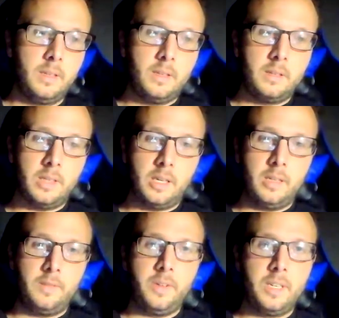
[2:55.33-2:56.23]
Now, if
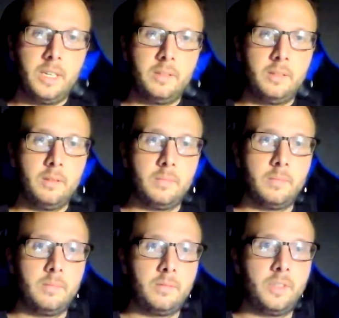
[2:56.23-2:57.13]
you get
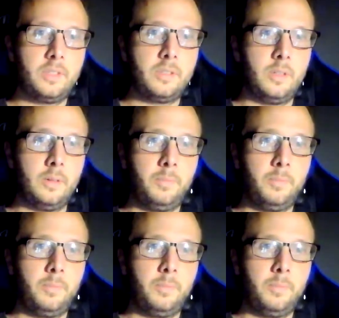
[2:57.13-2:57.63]
just the